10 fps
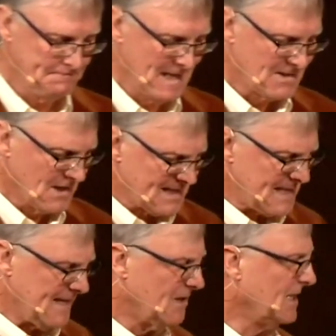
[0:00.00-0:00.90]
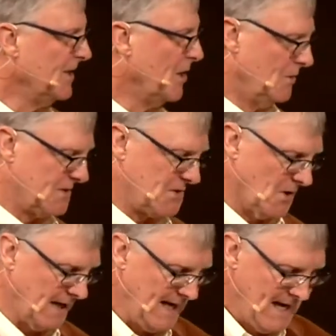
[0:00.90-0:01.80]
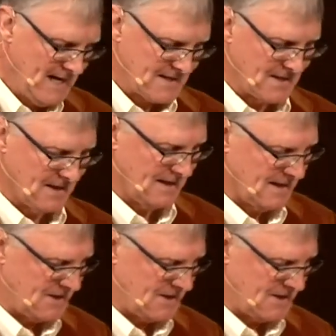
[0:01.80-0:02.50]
So let's take a look at Noah's story, starting in